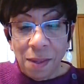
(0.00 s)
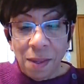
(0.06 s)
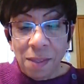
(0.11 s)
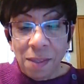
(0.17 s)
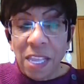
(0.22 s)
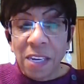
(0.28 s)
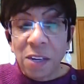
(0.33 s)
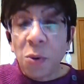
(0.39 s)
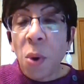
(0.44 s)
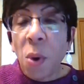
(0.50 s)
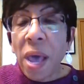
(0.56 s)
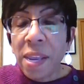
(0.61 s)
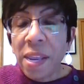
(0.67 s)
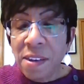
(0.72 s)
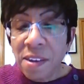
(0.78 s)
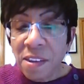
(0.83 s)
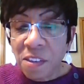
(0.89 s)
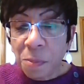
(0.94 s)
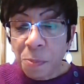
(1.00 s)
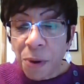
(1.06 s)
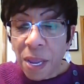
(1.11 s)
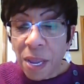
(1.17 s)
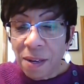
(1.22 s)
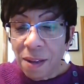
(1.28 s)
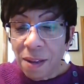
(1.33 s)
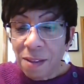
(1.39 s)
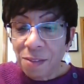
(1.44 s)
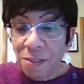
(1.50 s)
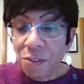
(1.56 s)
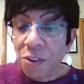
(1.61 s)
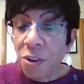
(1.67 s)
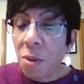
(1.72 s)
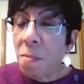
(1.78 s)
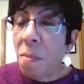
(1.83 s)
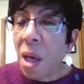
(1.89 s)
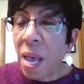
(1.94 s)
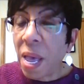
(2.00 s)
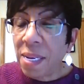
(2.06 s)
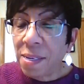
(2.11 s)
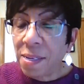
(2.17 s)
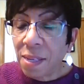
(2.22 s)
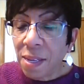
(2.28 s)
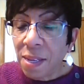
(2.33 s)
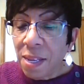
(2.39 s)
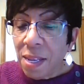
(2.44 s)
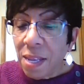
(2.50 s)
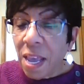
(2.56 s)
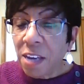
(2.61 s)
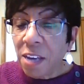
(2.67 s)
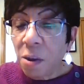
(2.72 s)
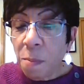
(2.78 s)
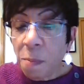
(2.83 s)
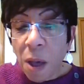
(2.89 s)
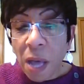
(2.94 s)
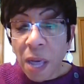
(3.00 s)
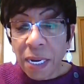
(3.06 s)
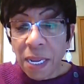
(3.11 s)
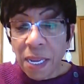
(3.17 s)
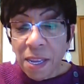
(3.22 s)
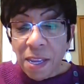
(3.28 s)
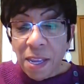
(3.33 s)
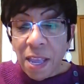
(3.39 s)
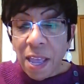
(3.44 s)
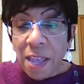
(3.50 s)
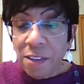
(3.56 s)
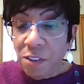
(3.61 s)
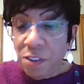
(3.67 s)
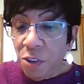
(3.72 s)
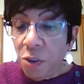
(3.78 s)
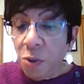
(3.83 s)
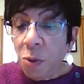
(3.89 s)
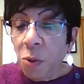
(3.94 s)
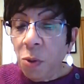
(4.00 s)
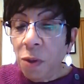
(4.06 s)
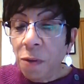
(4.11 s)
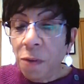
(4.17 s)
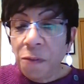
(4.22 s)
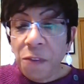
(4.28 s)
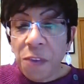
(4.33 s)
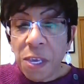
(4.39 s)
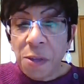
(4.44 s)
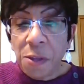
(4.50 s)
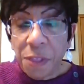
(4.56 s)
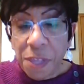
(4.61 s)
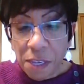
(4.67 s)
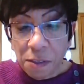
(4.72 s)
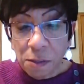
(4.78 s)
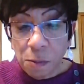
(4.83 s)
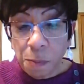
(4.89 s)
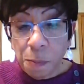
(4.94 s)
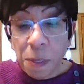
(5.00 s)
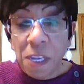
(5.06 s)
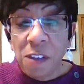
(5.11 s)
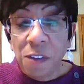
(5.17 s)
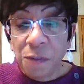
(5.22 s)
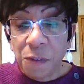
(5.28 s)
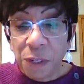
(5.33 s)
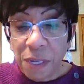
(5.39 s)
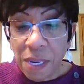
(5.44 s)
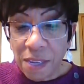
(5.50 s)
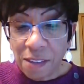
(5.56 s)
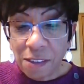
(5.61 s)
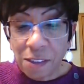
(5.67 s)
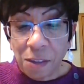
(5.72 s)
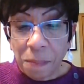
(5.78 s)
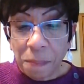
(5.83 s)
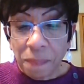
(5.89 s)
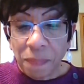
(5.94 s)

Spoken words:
Let quietness spread through your mind and your body as you feel this peacefulness.